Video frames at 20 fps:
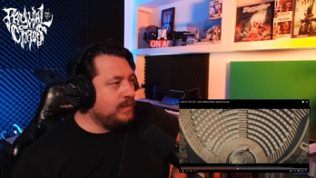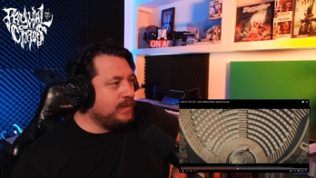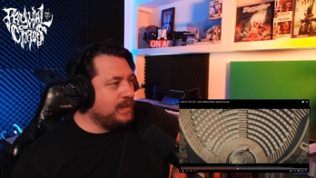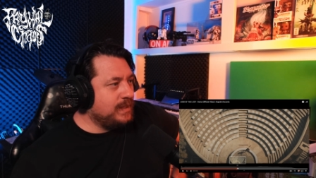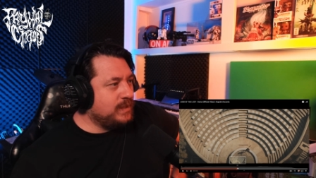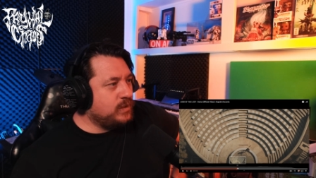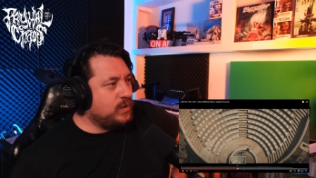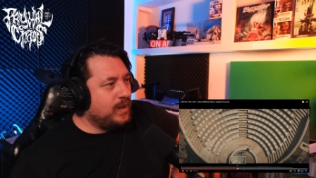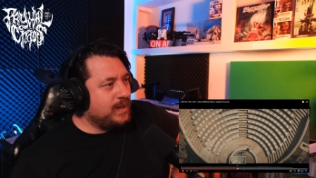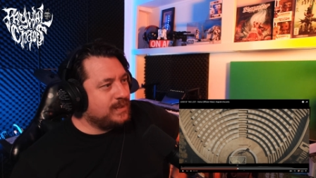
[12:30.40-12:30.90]

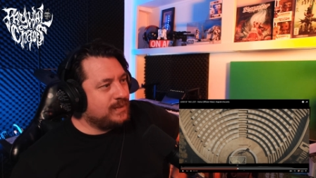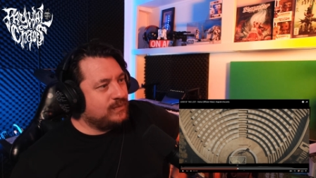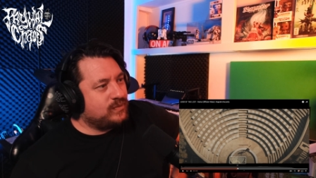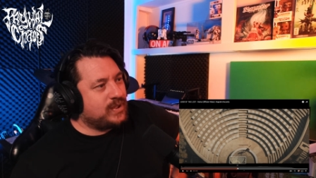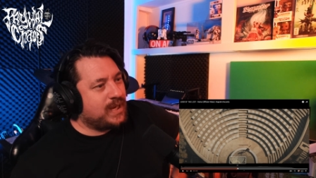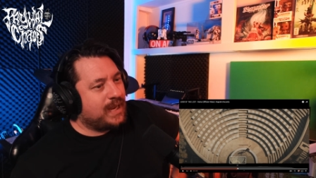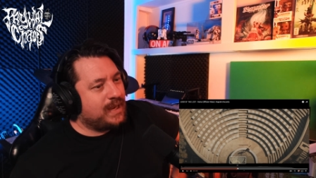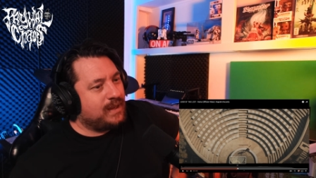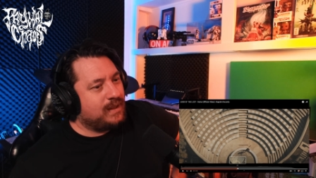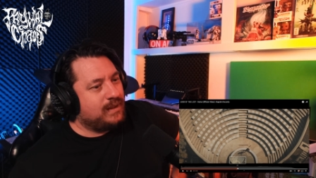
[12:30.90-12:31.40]
these guys have
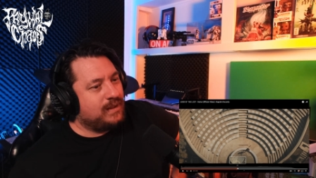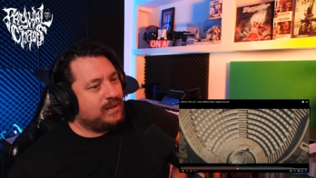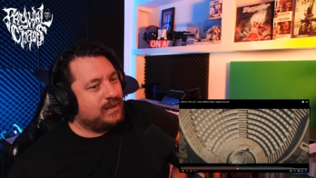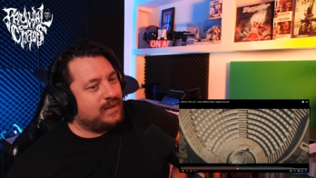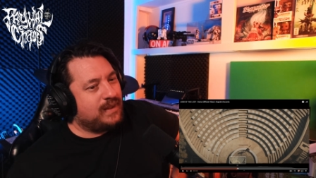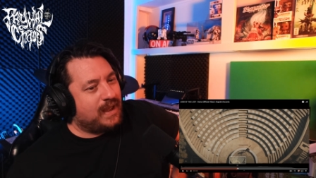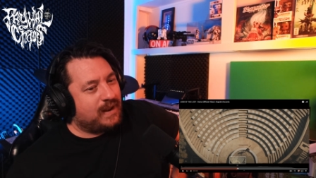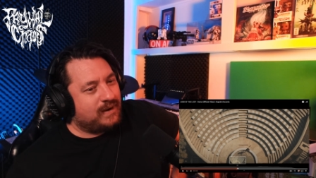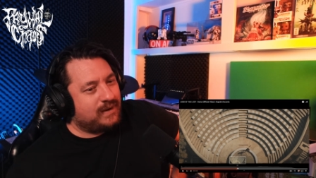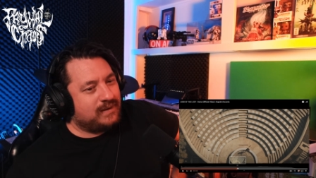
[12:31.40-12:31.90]

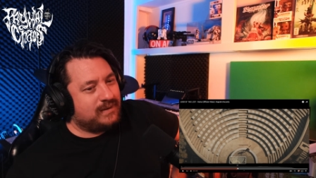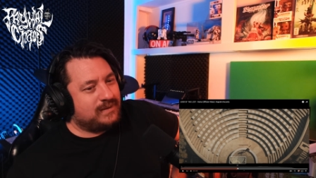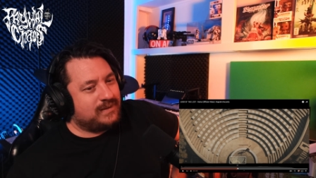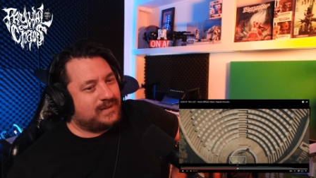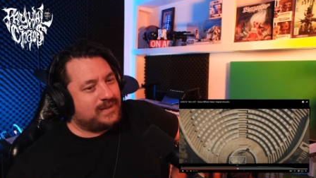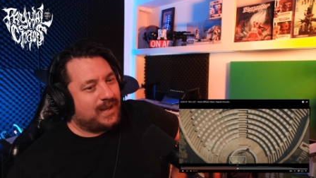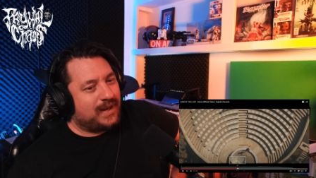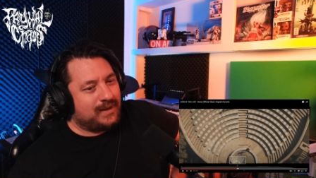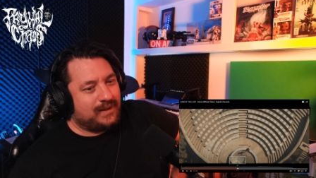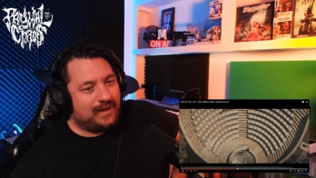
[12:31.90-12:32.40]
taken that
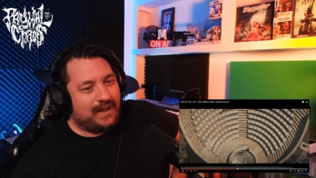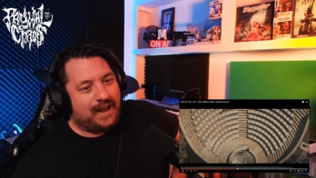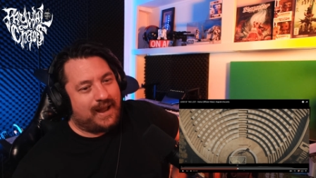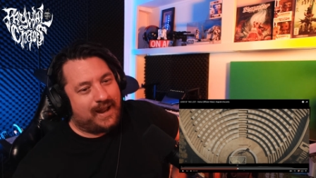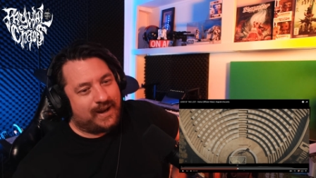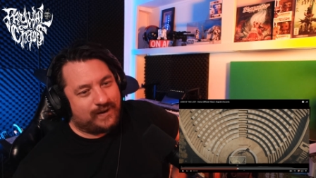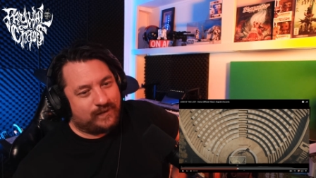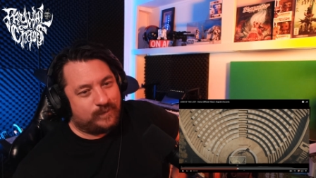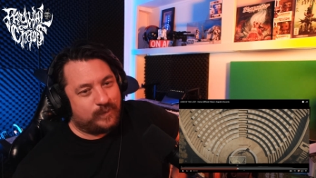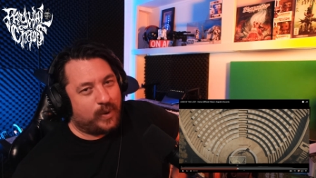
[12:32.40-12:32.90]
subtle
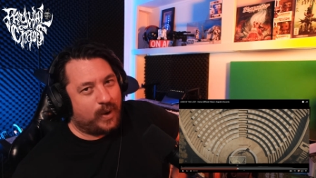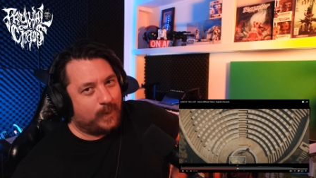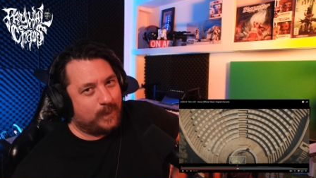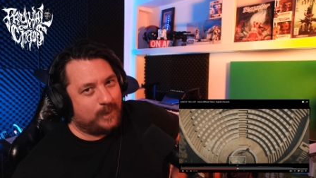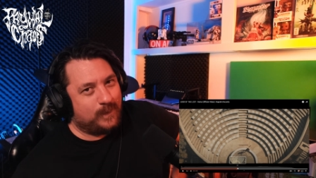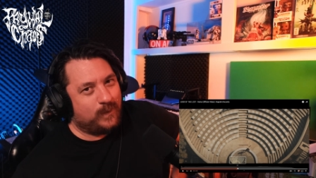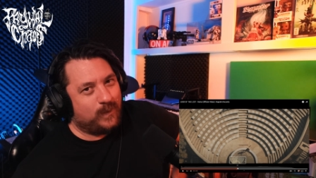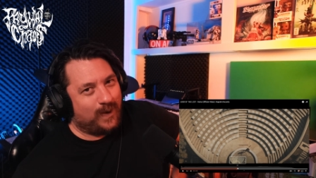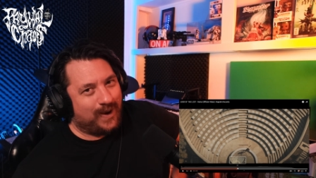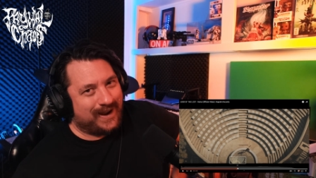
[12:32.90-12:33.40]
art of
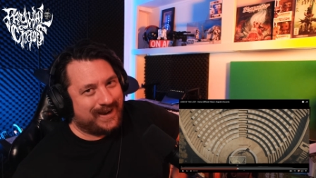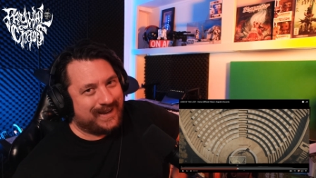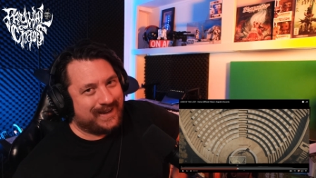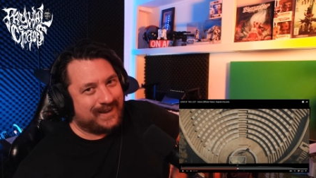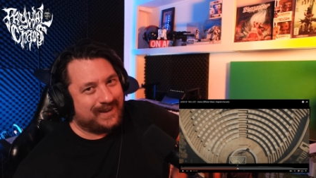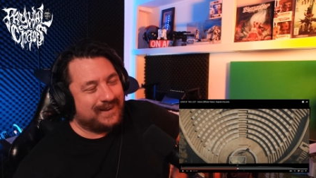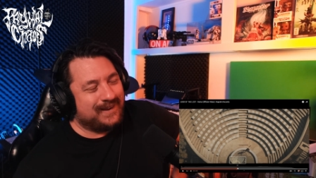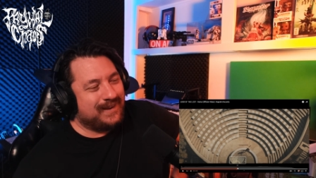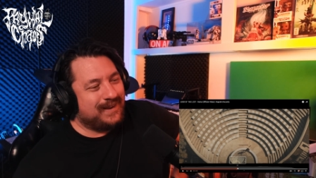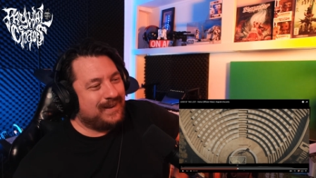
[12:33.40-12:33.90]
pop
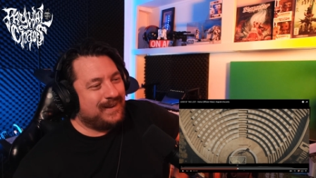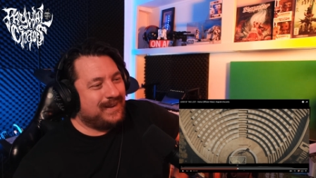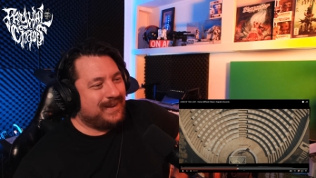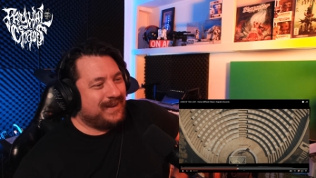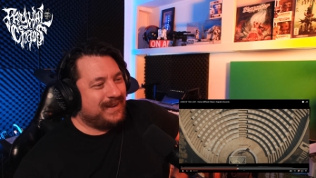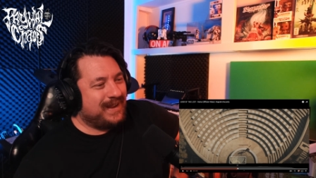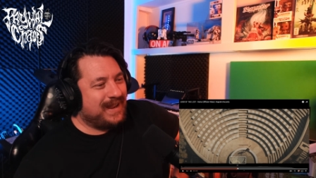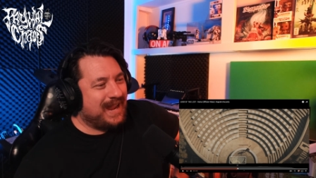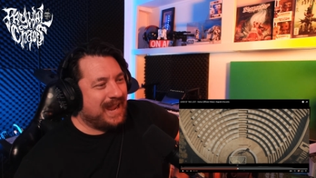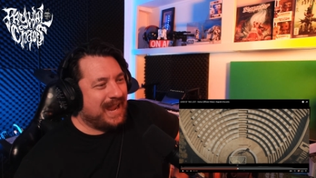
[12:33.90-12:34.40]
writing
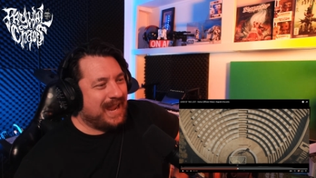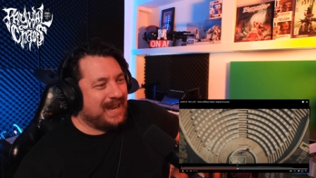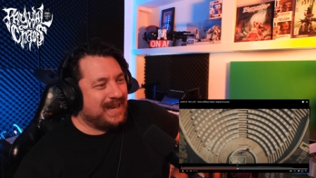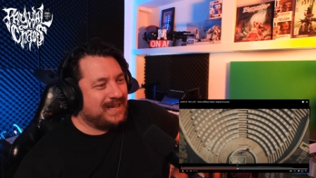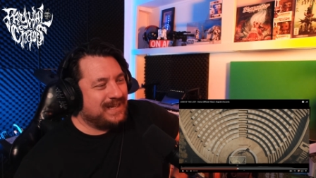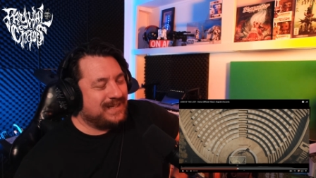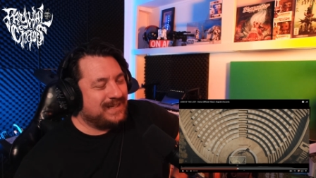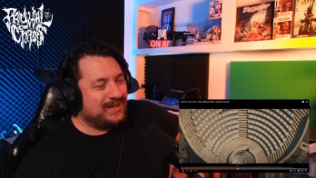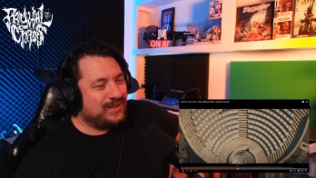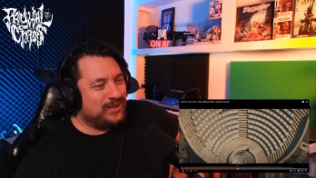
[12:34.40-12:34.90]

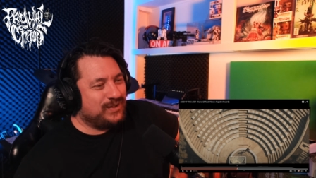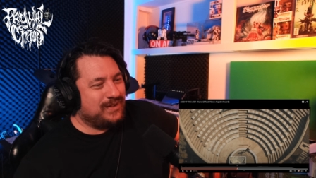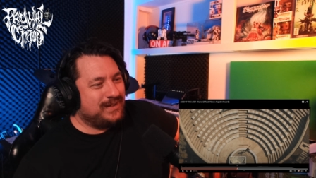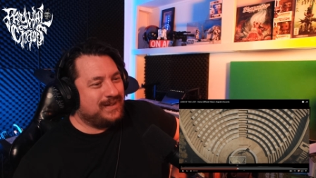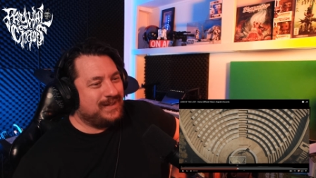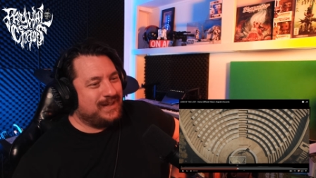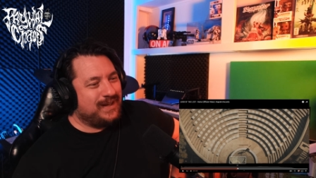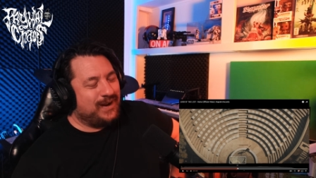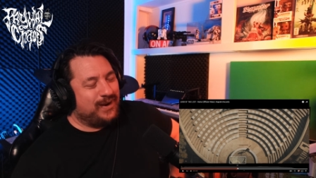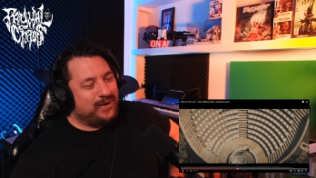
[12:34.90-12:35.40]
and,
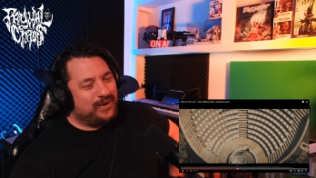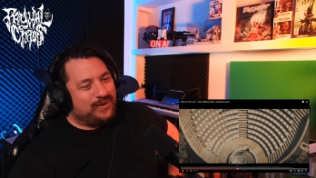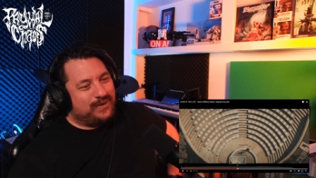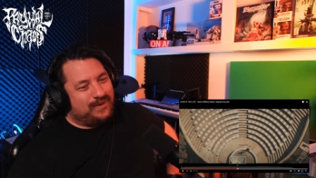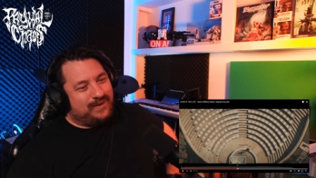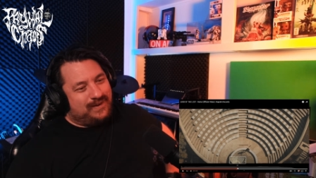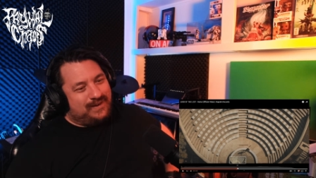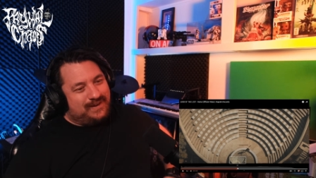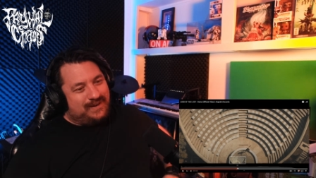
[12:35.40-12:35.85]
you know,